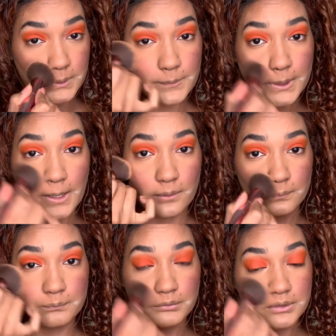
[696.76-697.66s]
Blend it
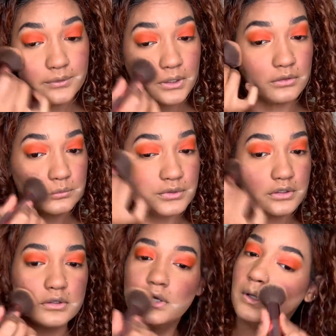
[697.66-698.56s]
out with
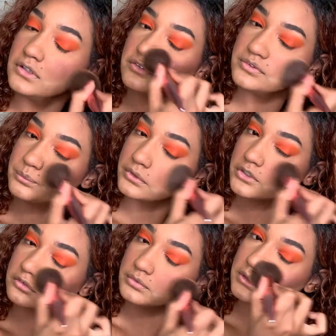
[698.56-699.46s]
a fluffy
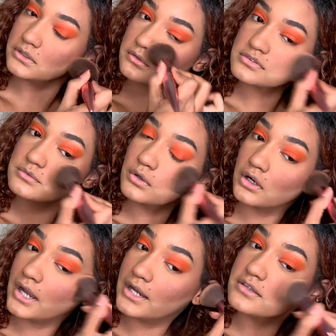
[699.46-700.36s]
brush because
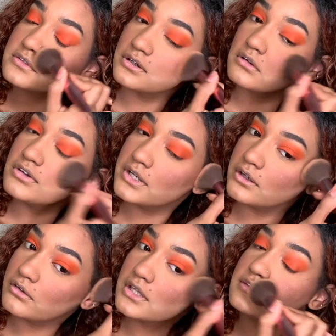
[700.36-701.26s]
our eyes are already
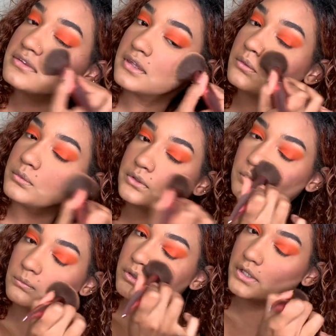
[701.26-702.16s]
crazy. We
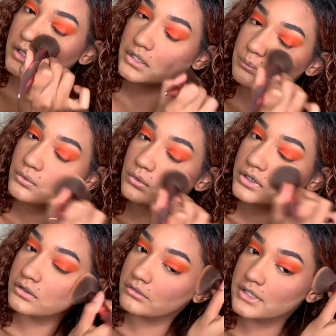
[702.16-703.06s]
don't want any
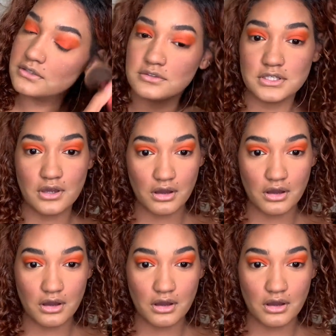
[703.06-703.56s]
more crazy